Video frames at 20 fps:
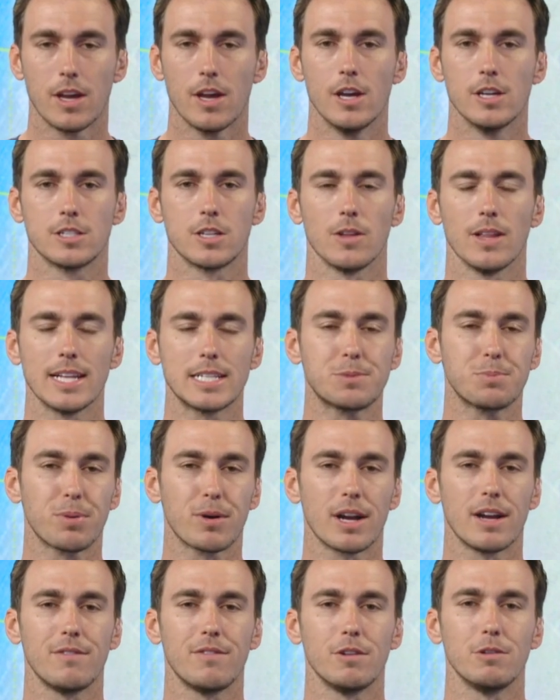So let's
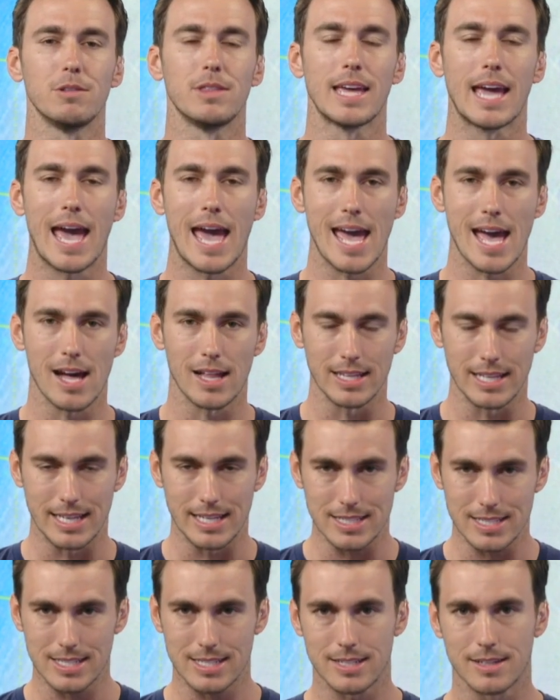preview the AL
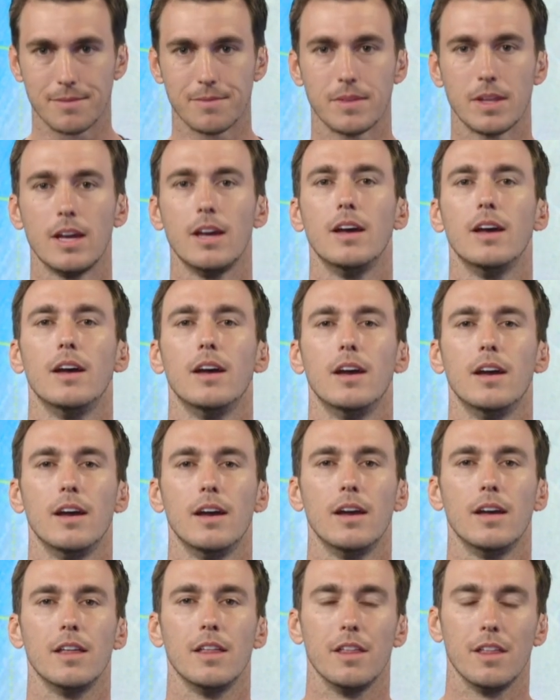East.
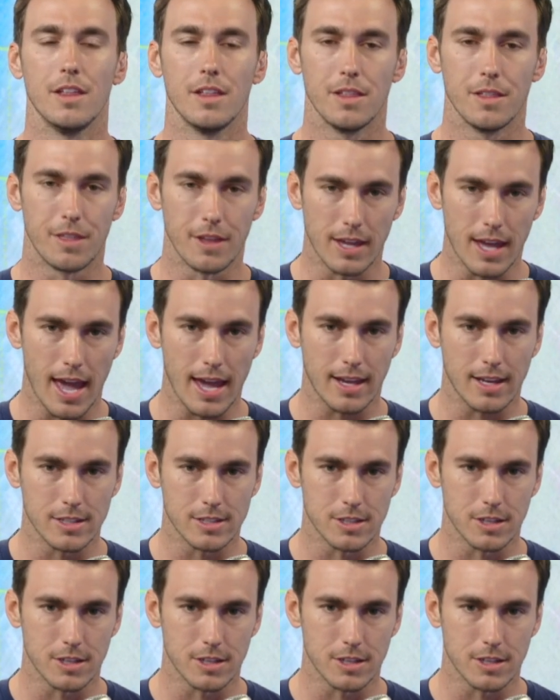The Yankees are